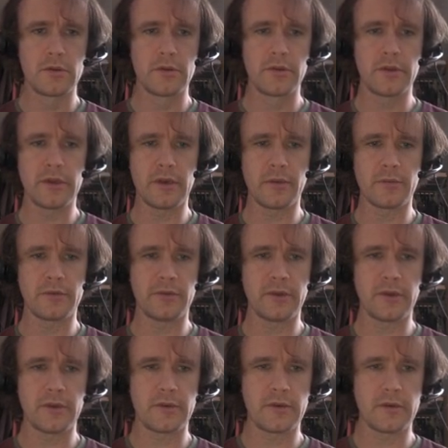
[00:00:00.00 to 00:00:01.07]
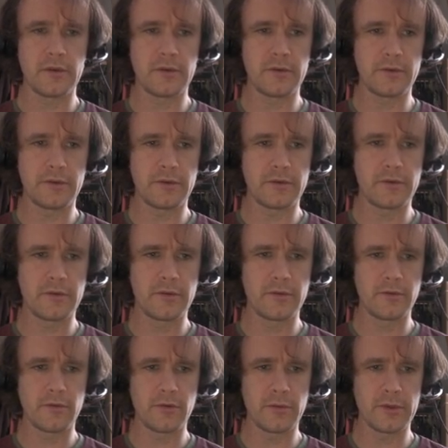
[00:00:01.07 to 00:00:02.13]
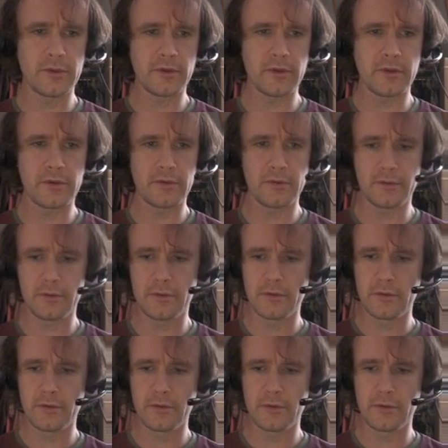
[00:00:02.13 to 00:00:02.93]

that equals that. I'll just format that as.